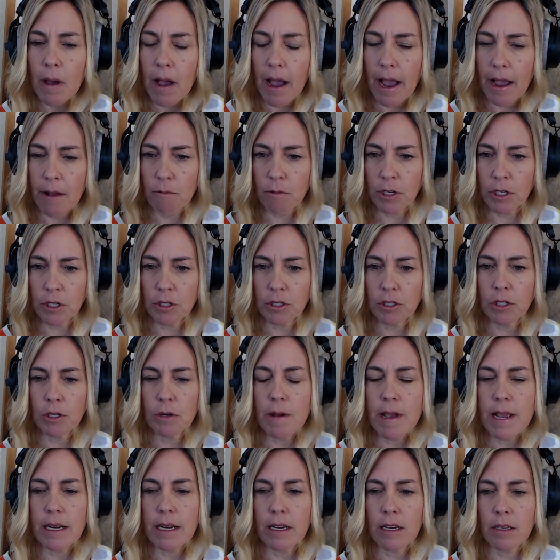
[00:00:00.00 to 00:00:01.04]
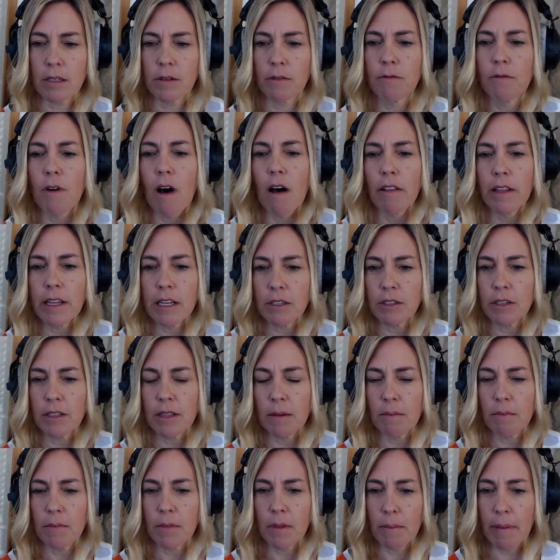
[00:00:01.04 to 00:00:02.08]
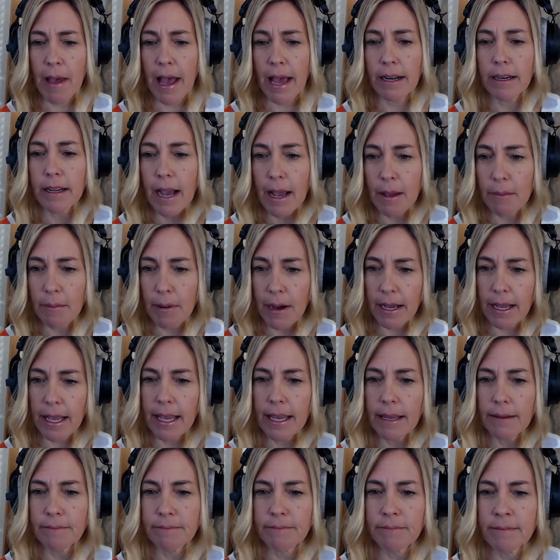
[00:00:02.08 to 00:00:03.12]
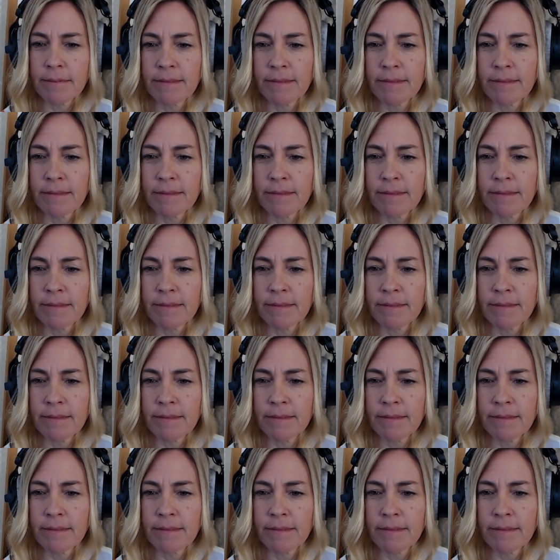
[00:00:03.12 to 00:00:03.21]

behind what you're doing doesn't fall into the bad guy bucket?